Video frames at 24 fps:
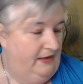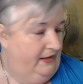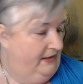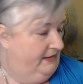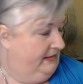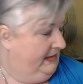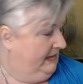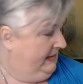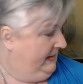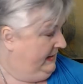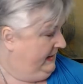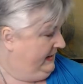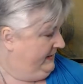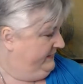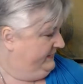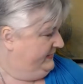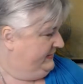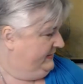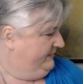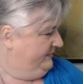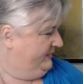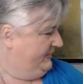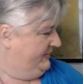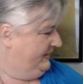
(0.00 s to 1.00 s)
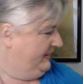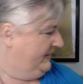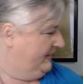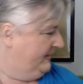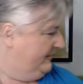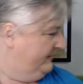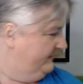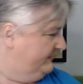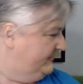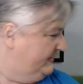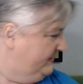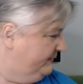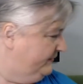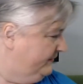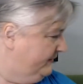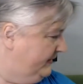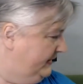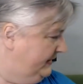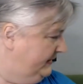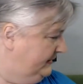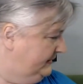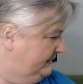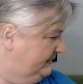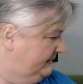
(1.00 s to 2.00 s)
Then I have something kind of
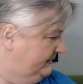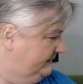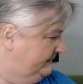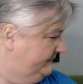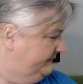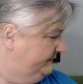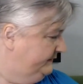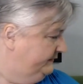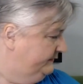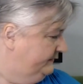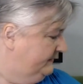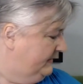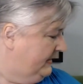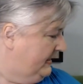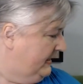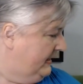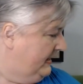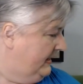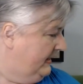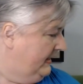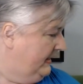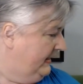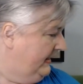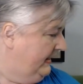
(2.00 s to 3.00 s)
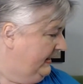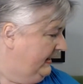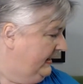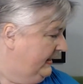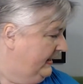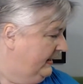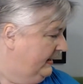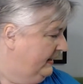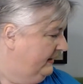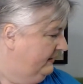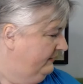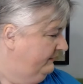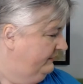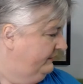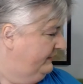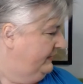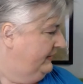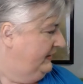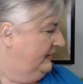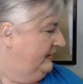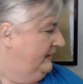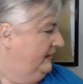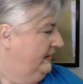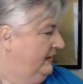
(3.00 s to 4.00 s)
different. I have
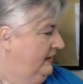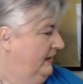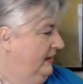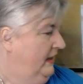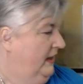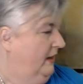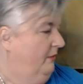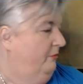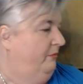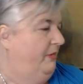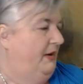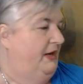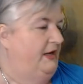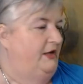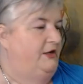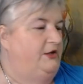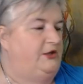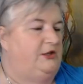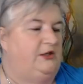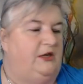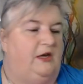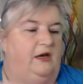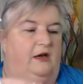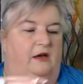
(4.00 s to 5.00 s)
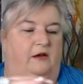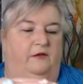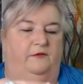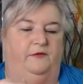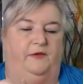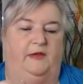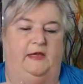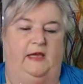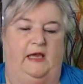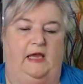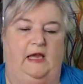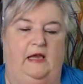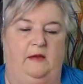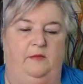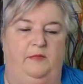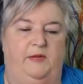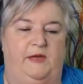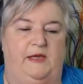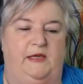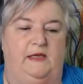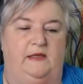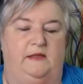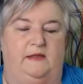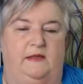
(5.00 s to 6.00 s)
a bunch of game
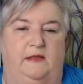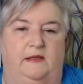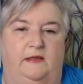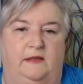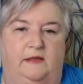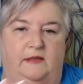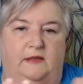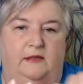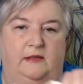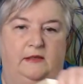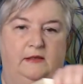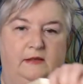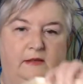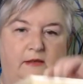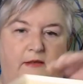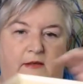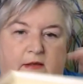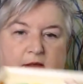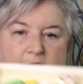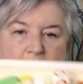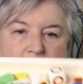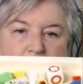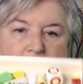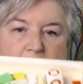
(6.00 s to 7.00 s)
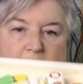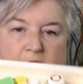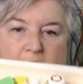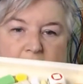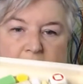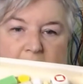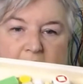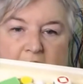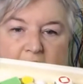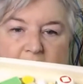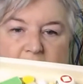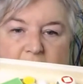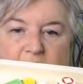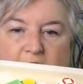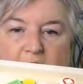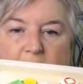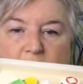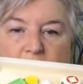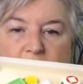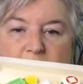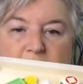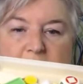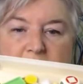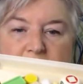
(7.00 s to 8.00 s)
pieces that I
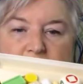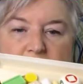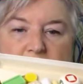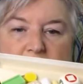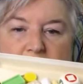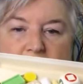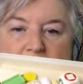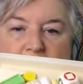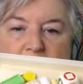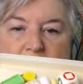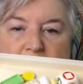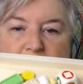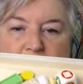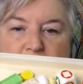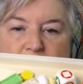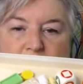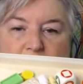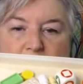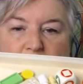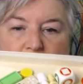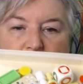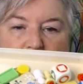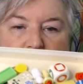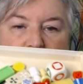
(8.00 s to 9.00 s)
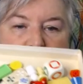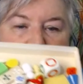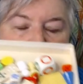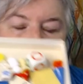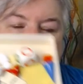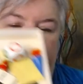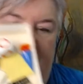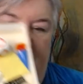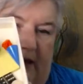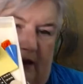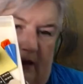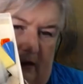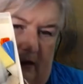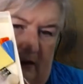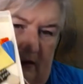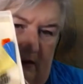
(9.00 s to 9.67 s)
thought would be really cute for crafting.